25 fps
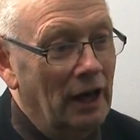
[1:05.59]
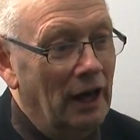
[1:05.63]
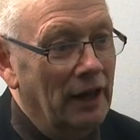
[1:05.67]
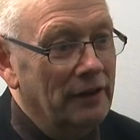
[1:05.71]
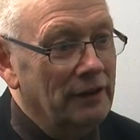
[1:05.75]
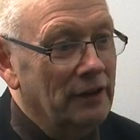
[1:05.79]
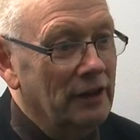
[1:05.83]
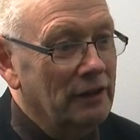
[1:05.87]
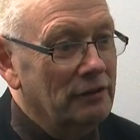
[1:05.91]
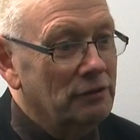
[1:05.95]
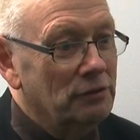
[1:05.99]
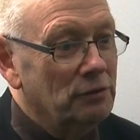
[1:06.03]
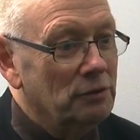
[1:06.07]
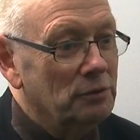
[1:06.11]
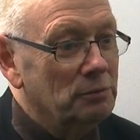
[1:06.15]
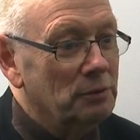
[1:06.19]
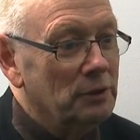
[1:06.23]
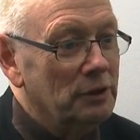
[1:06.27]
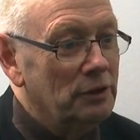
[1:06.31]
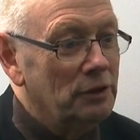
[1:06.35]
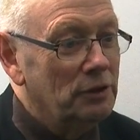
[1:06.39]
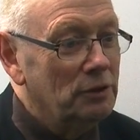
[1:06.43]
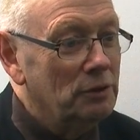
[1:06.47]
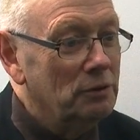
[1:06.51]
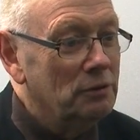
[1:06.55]
And I thought,
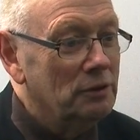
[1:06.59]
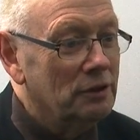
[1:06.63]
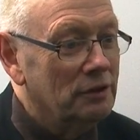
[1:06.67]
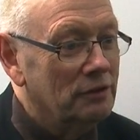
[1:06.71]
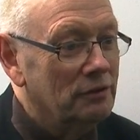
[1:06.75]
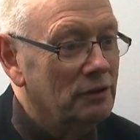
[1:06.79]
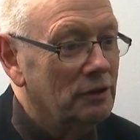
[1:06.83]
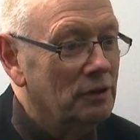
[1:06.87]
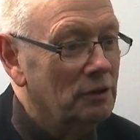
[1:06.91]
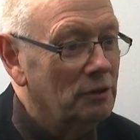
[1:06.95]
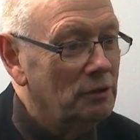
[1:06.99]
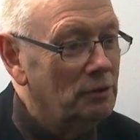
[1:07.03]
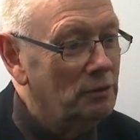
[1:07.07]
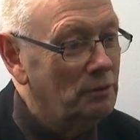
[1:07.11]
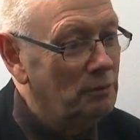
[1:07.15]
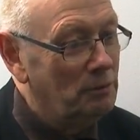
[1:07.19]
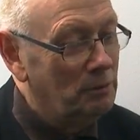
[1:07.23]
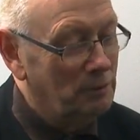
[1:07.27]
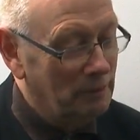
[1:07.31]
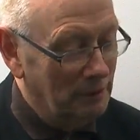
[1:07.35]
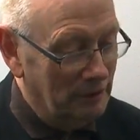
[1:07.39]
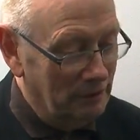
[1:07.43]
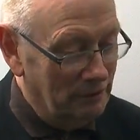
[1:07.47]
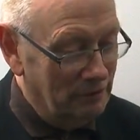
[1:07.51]
well, who